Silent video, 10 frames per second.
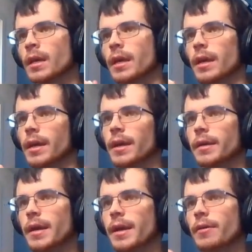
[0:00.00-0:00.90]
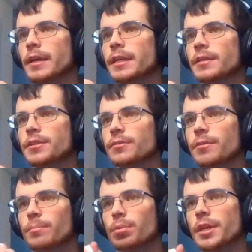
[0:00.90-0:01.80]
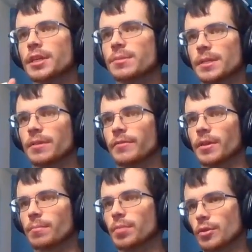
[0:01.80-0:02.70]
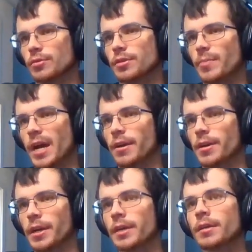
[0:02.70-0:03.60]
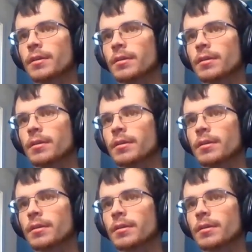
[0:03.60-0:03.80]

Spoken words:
And now I need to do a pretty specific boost pattern here.